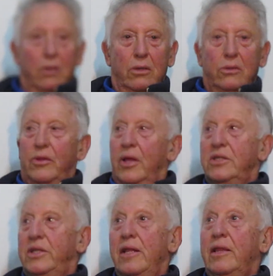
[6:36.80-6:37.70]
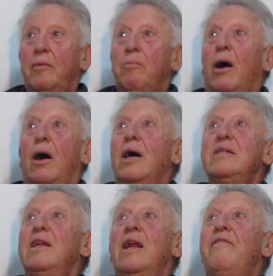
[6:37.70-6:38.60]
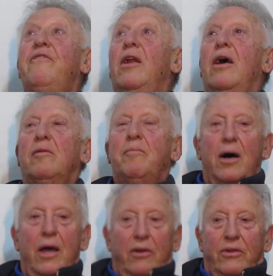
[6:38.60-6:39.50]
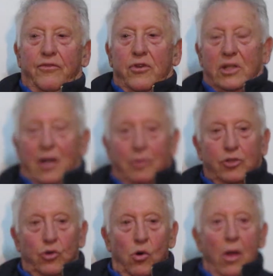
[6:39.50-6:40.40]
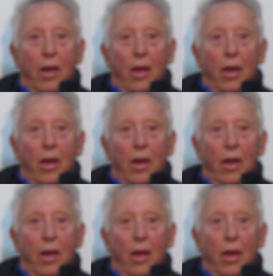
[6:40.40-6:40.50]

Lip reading: To the extent that my eyes nearly fell out of my head the first time I saw